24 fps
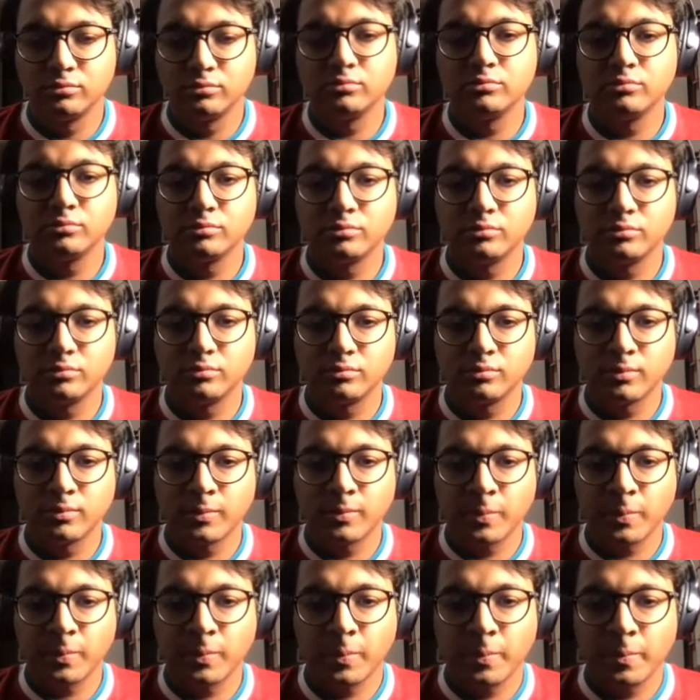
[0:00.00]

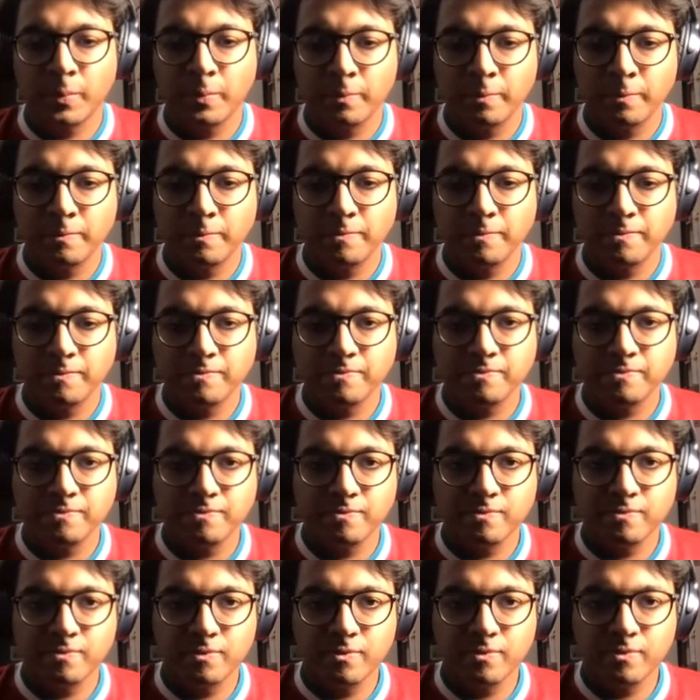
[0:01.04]

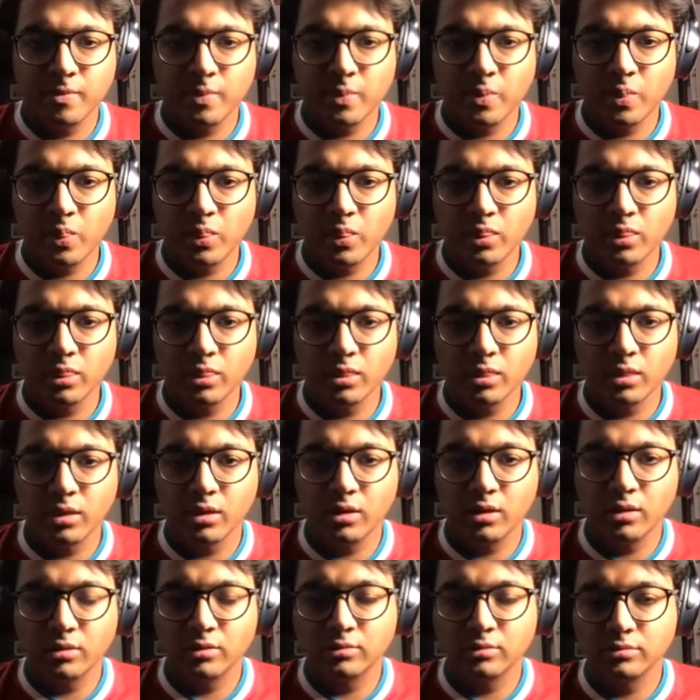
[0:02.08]

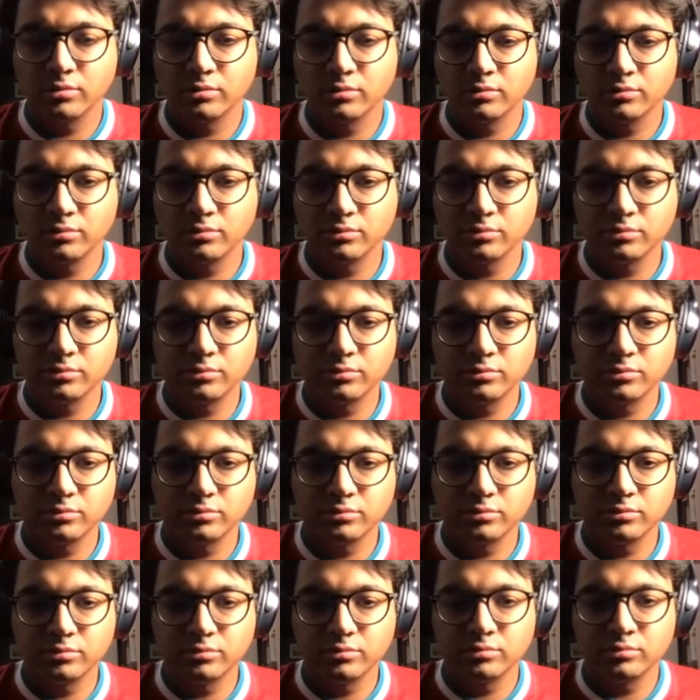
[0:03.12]

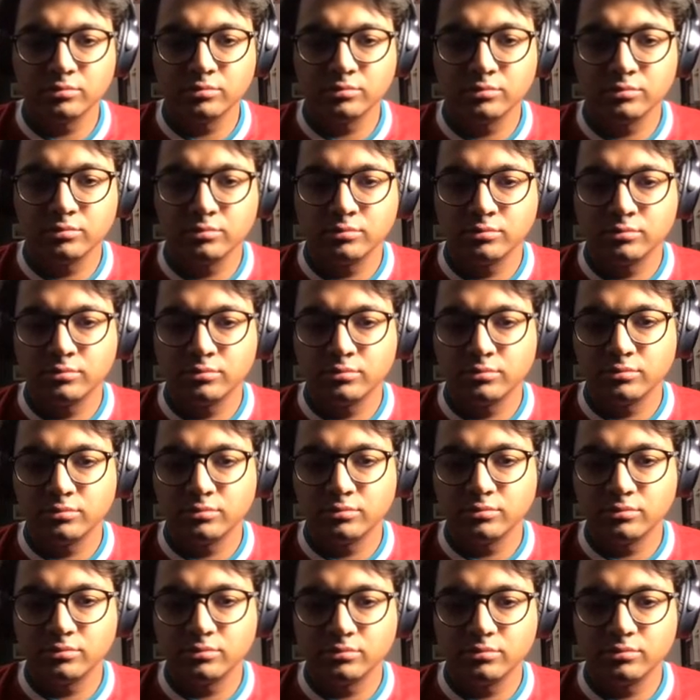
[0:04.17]

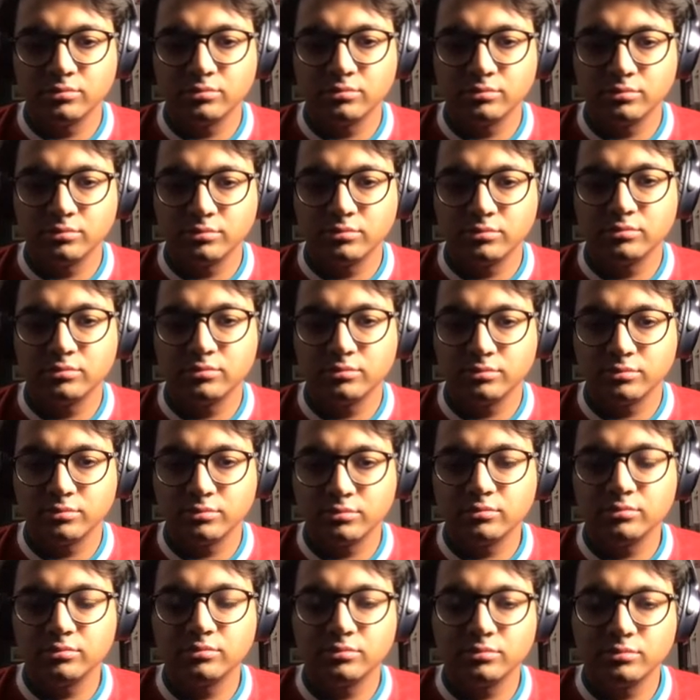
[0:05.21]

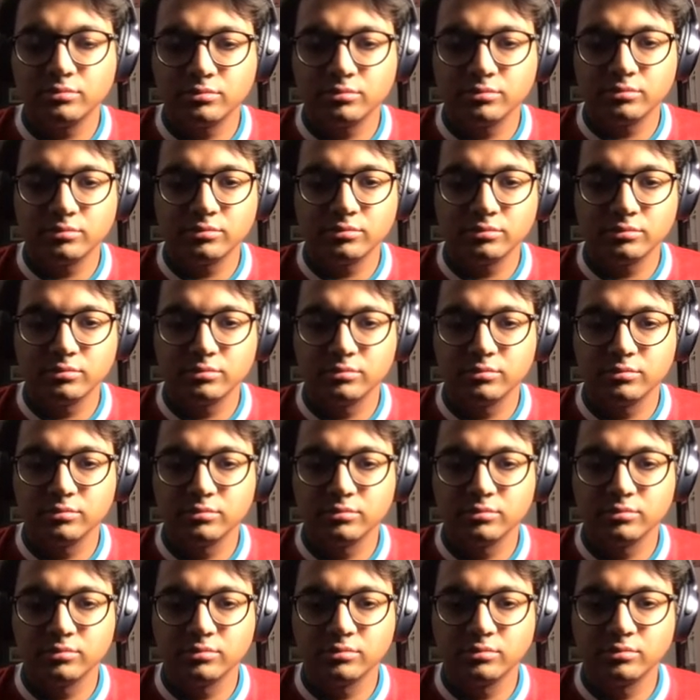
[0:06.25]

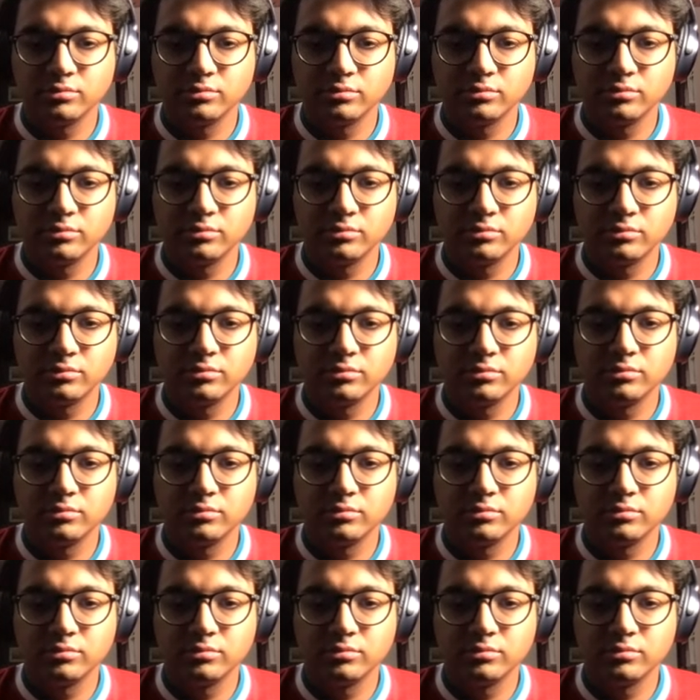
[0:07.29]
No words are spoken by the person on screen.